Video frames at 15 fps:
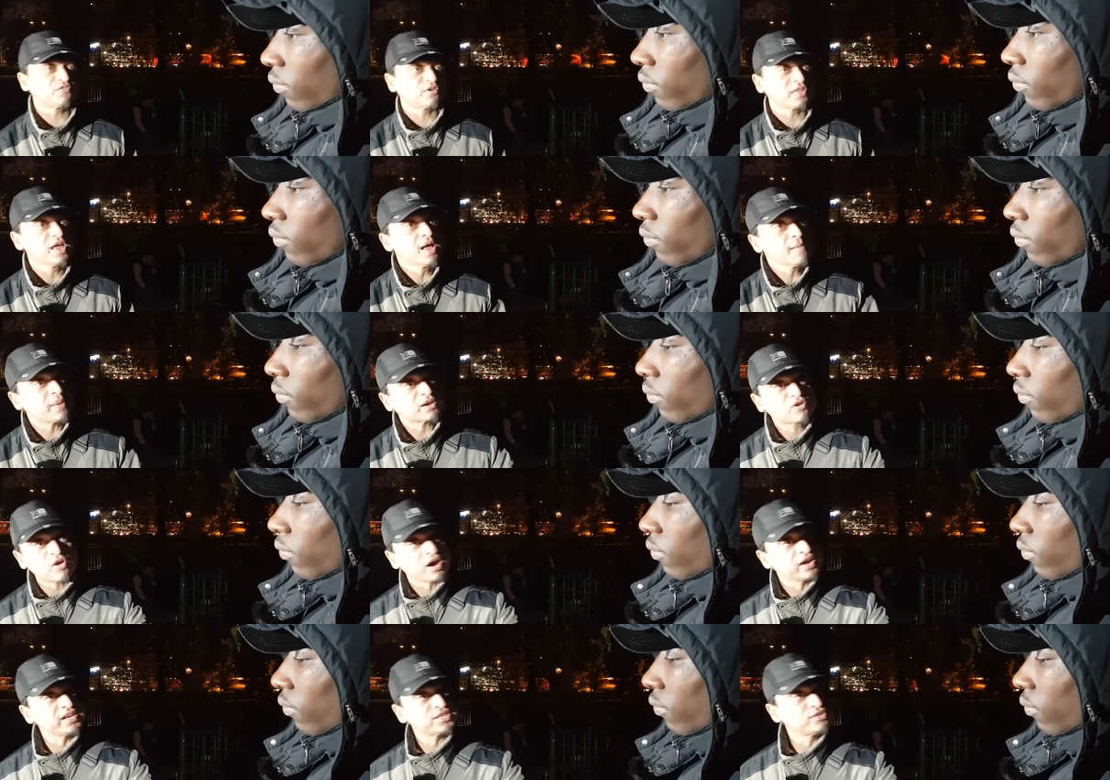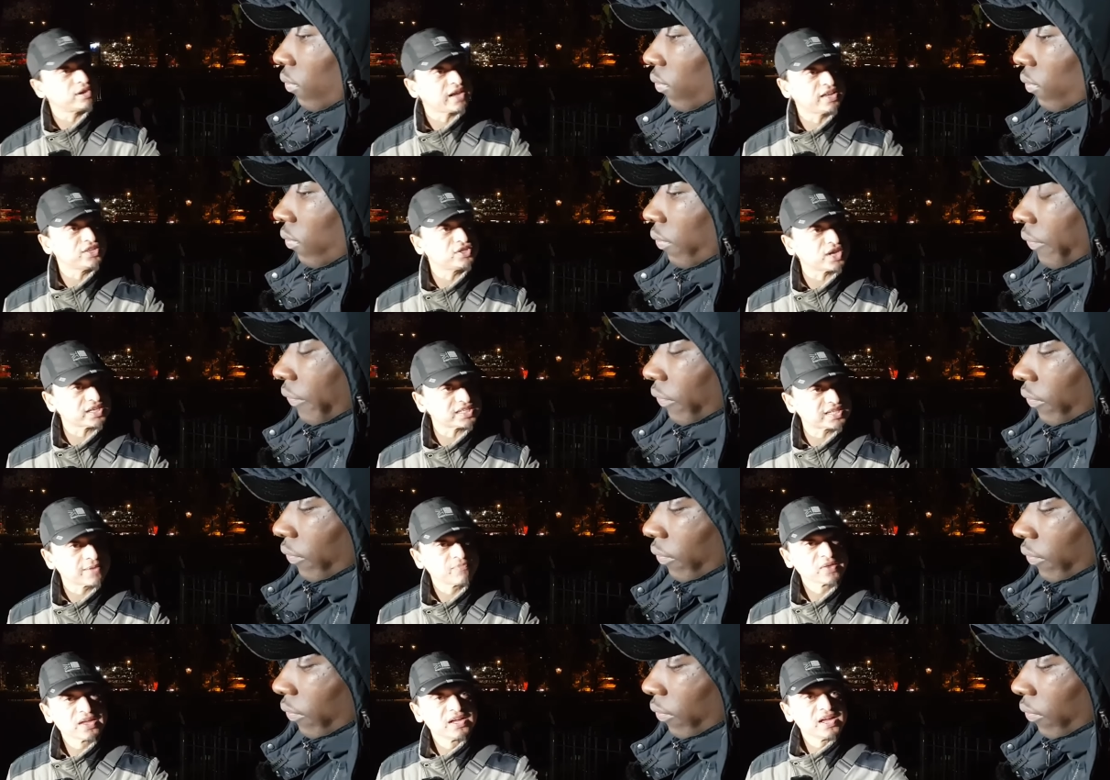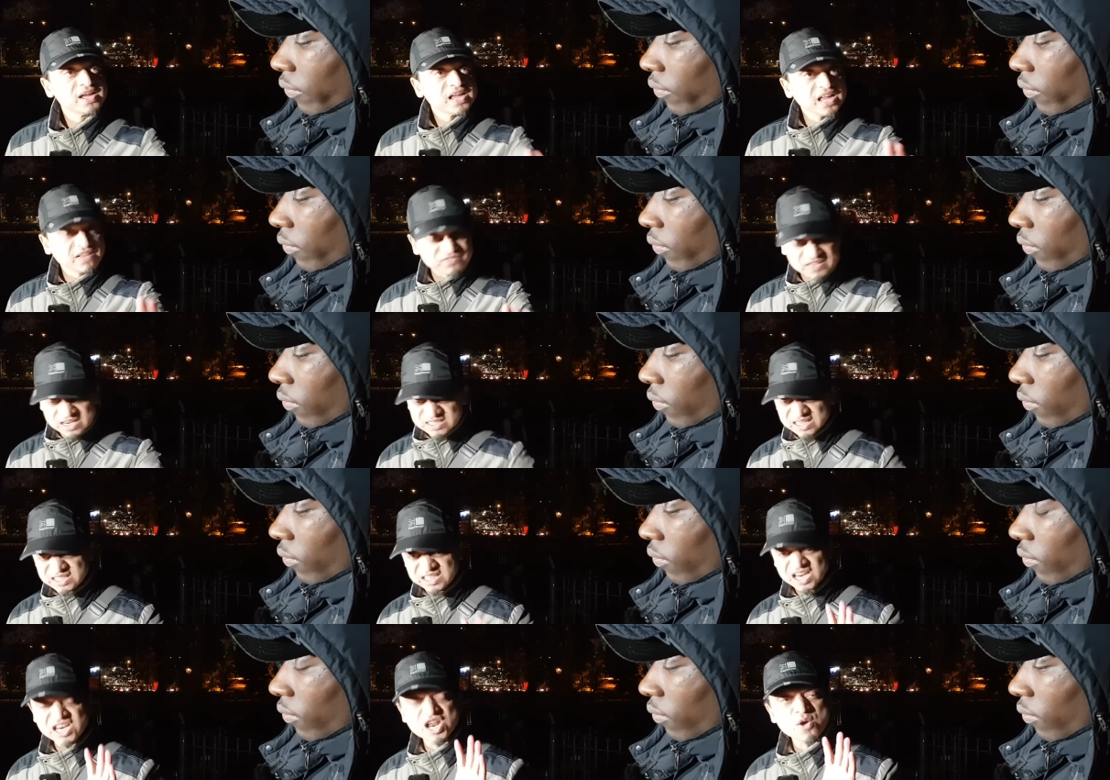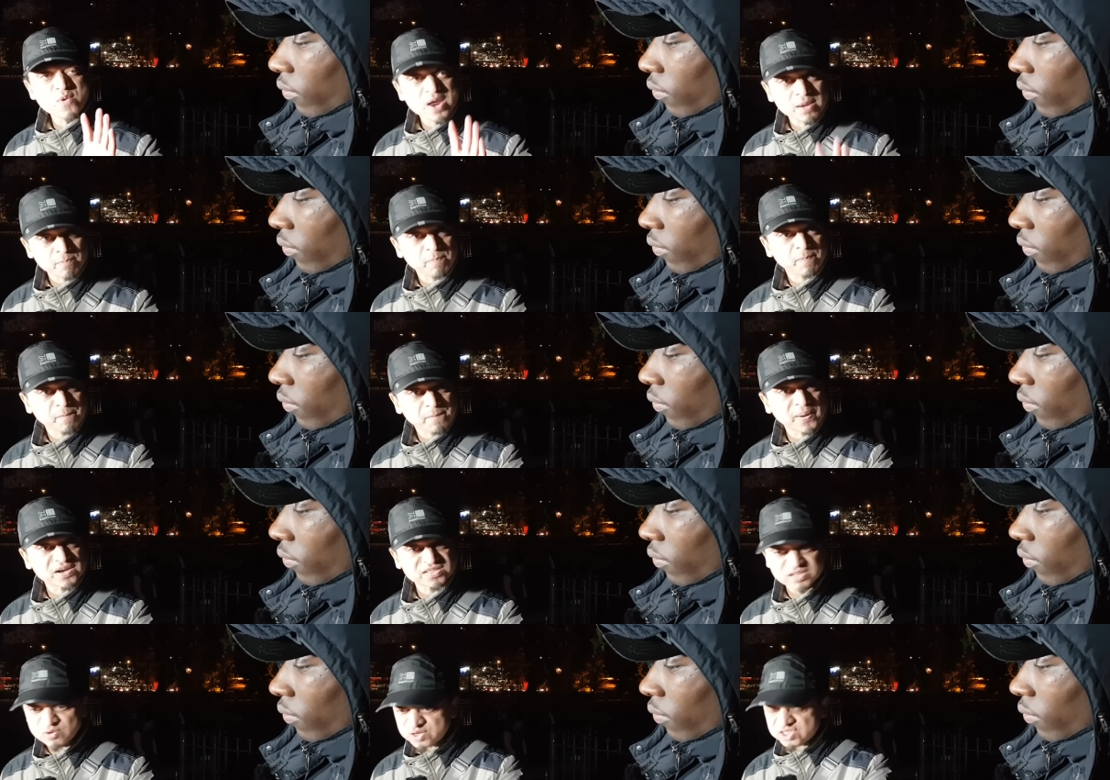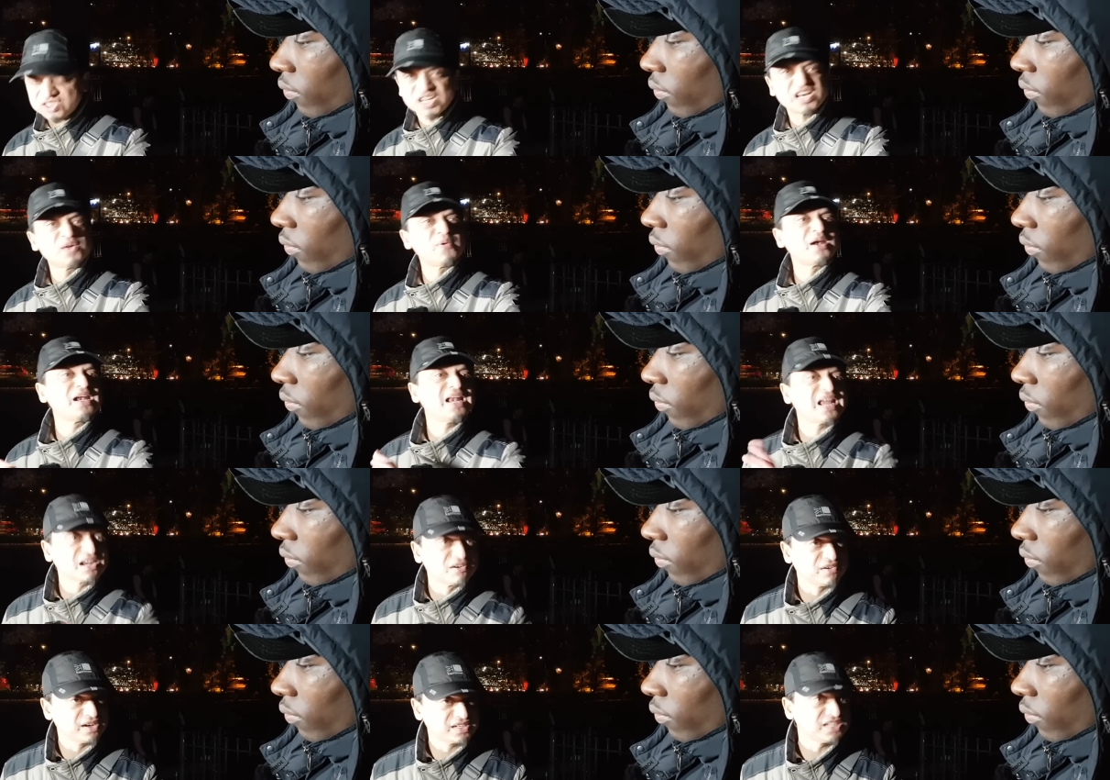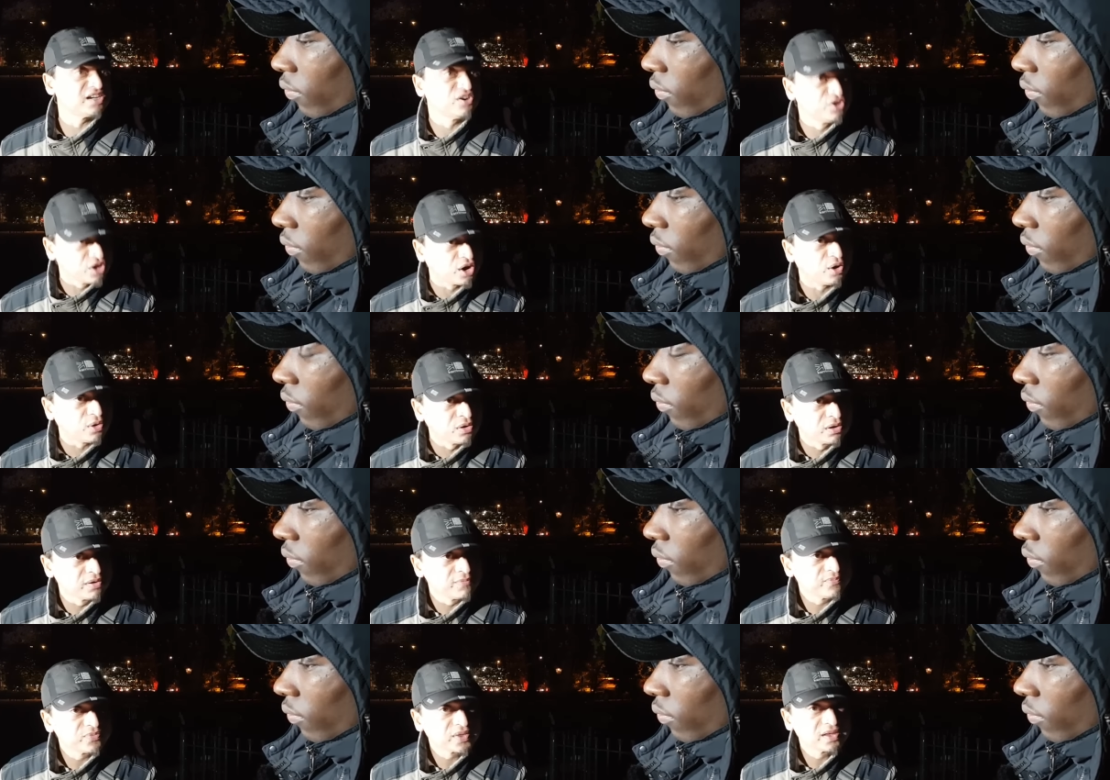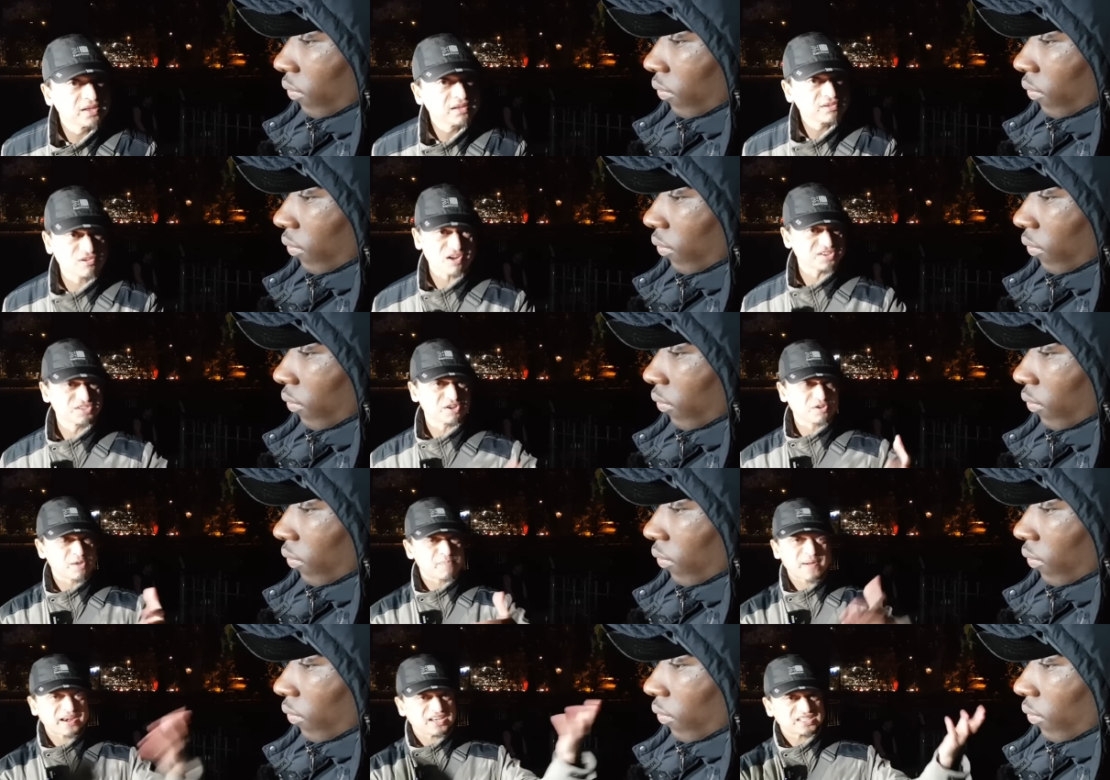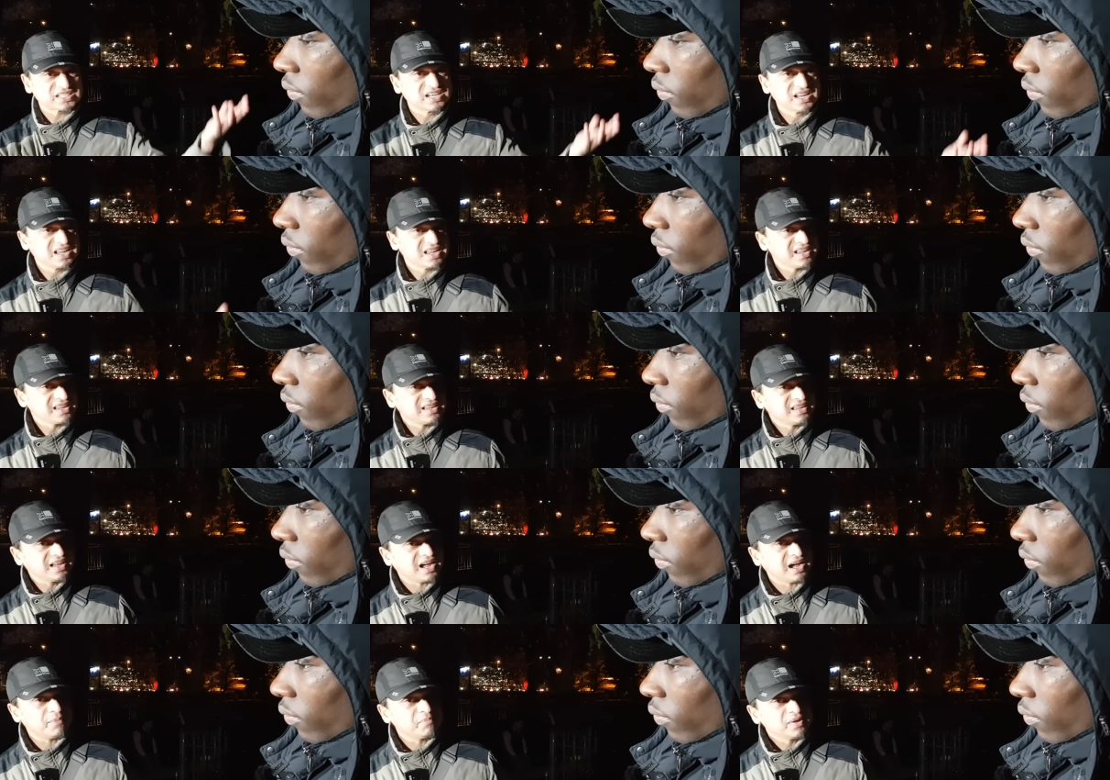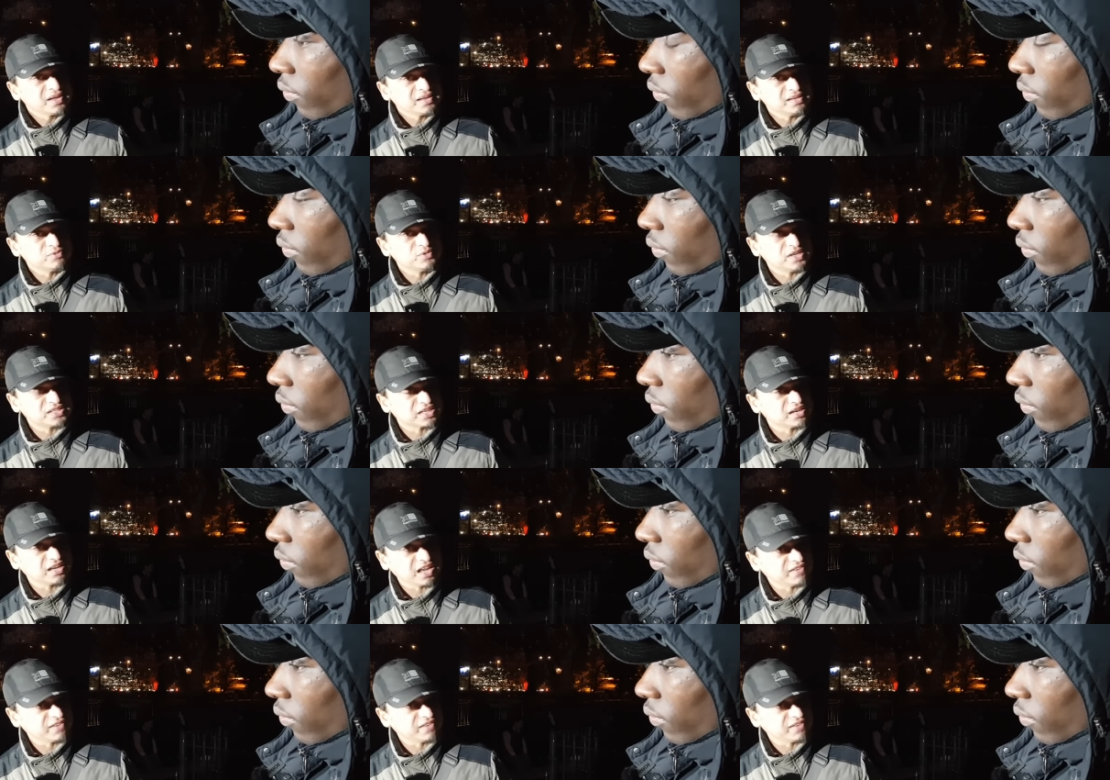Speaker 1: forth. But God is not unjust. If there is a genuine person who is genuinely ignorant, didn't know, God's not going to punish um, with eternal